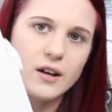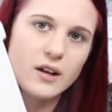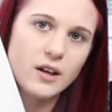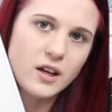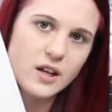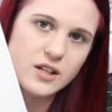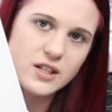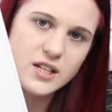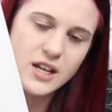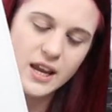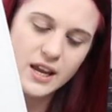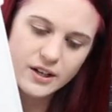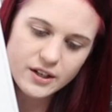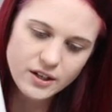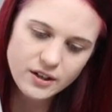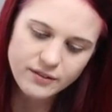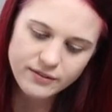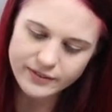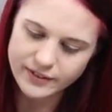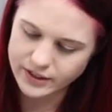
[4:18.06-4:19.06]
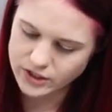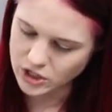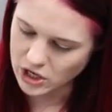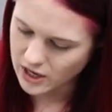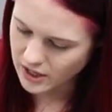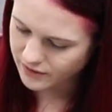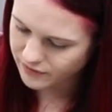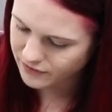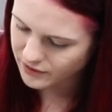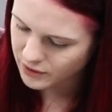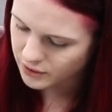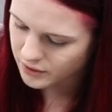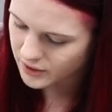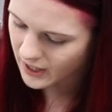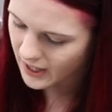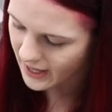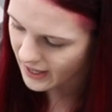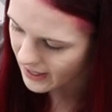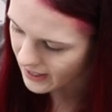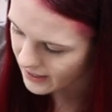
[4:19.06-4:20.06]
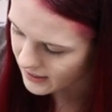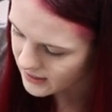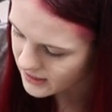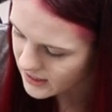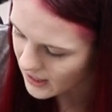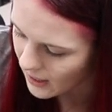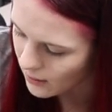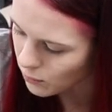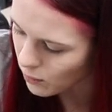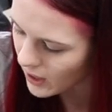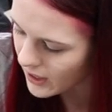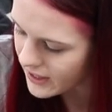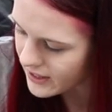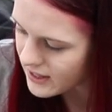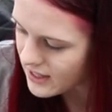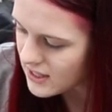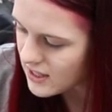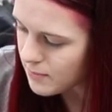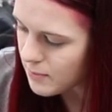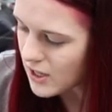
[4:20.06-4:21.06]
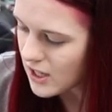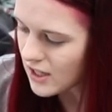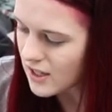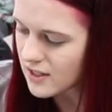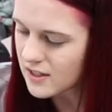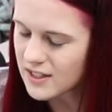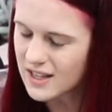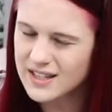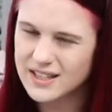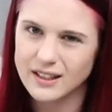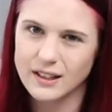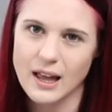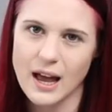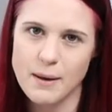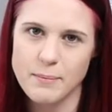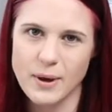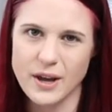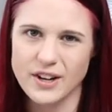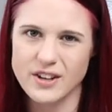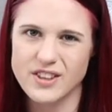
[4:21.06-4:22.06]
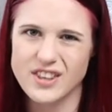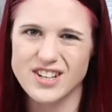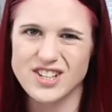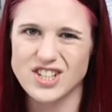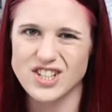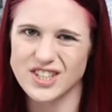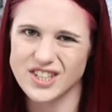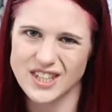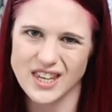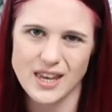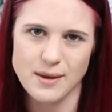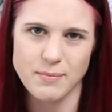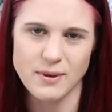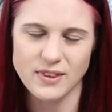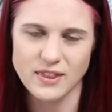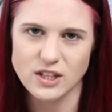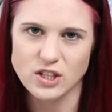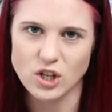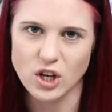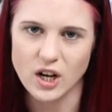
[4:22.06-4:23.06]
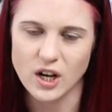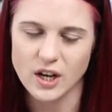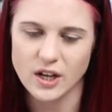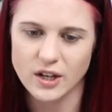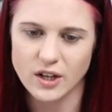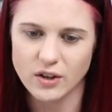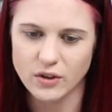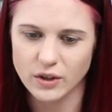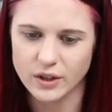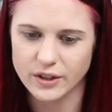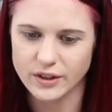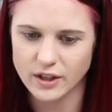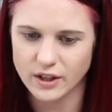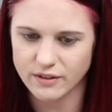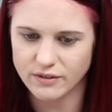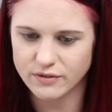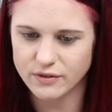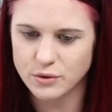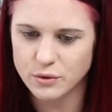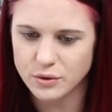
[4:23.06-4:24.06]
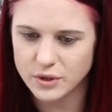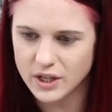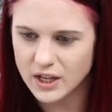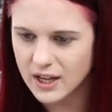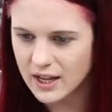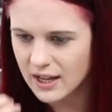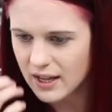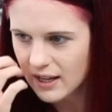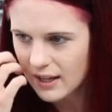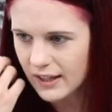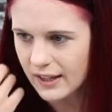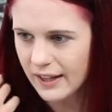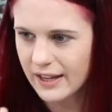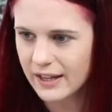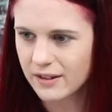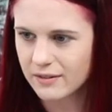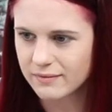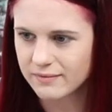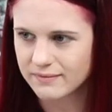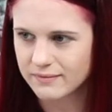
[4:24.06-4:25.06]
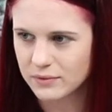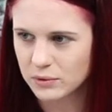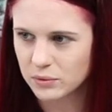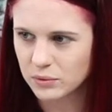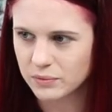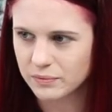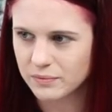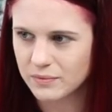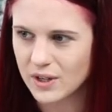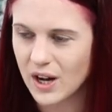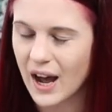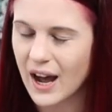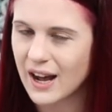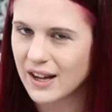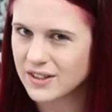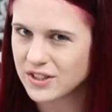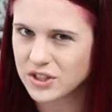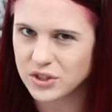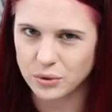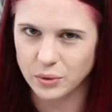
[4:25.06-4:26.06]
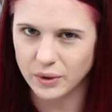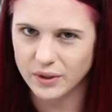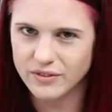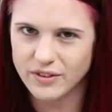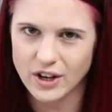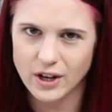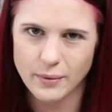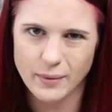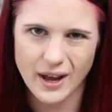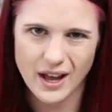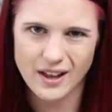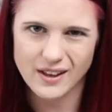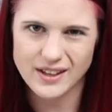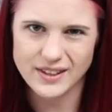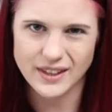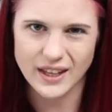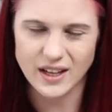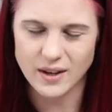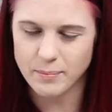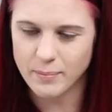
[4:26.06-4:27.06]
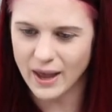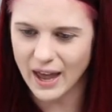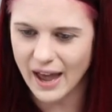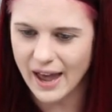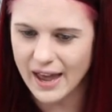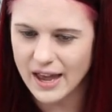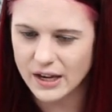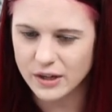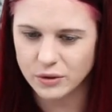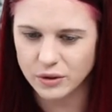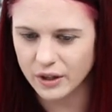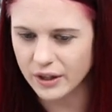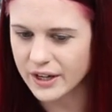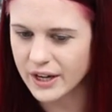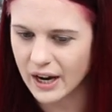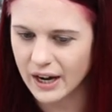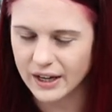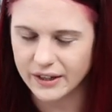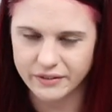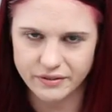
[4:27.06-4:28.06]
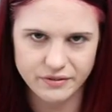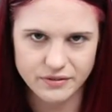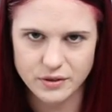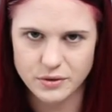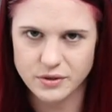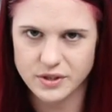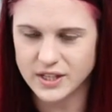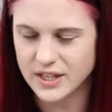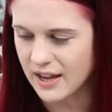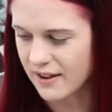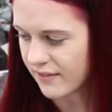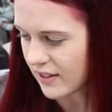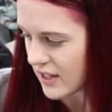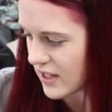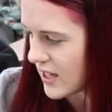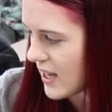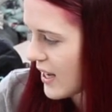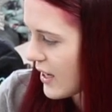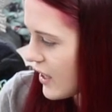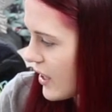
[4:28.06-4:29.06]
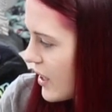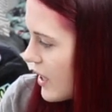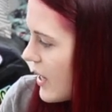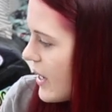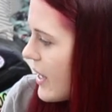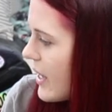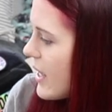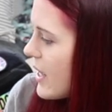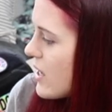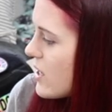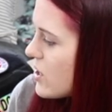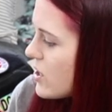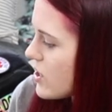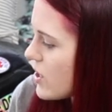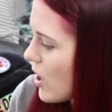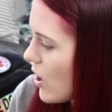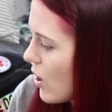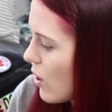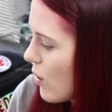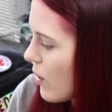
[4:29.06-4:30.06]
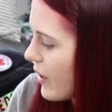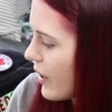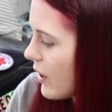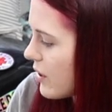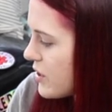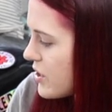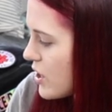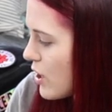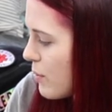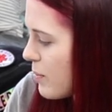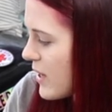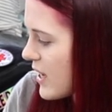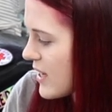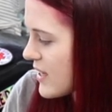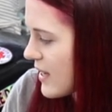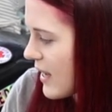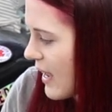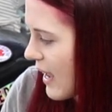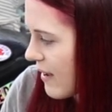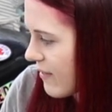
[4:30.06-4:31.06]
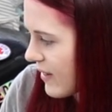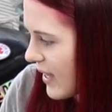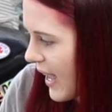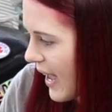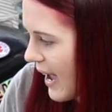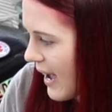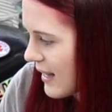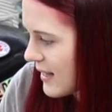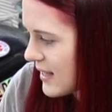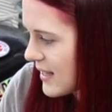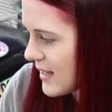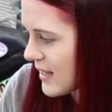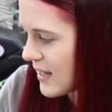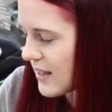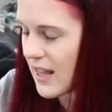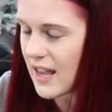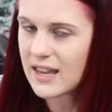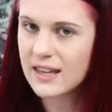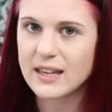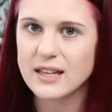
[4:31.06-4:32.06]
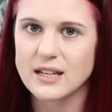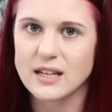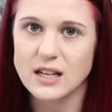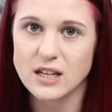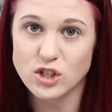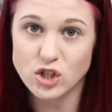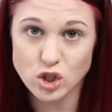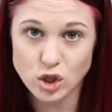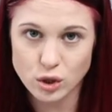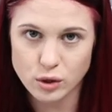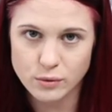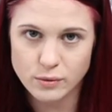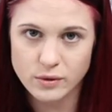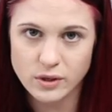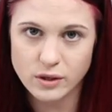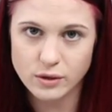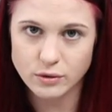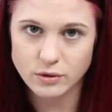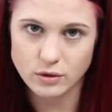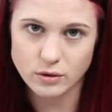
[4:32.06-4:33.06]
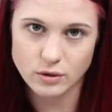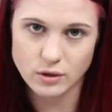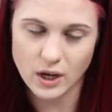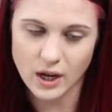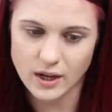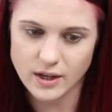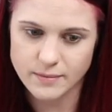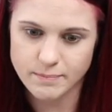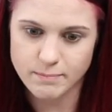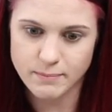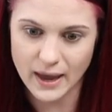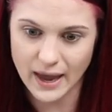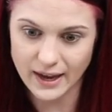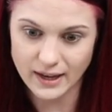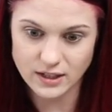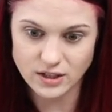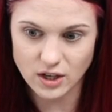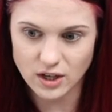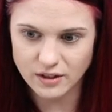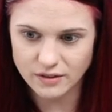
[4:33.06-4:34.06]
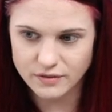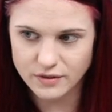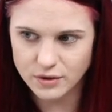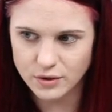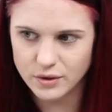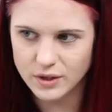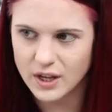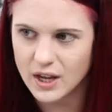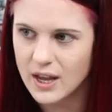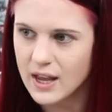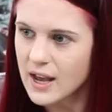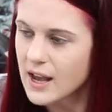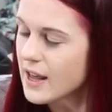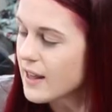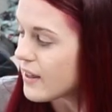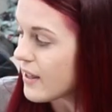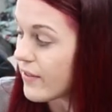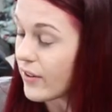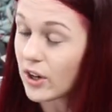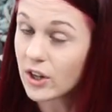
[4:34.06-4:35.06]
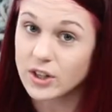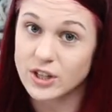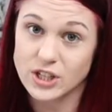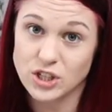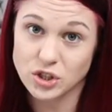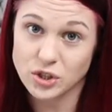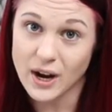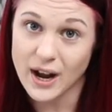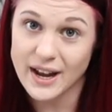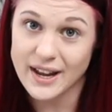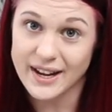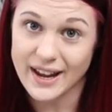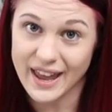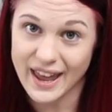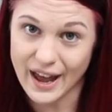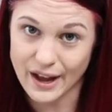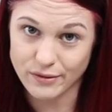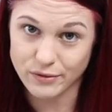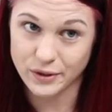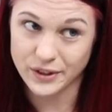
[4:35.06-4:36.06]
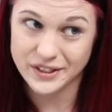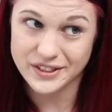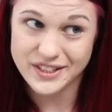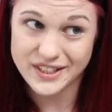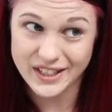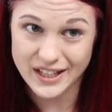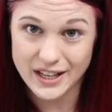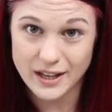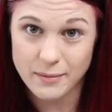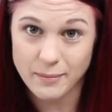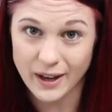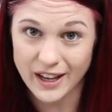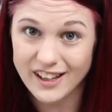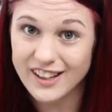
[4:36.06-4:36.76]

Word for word: container for dog food. And I wanted this because it's a lot better than just keeping the dog or the food like not stored very well in like a bag or a non-food safe container. So also because I have cats, they can chew through a bag of dog food. They've already tried. I have one sitting in my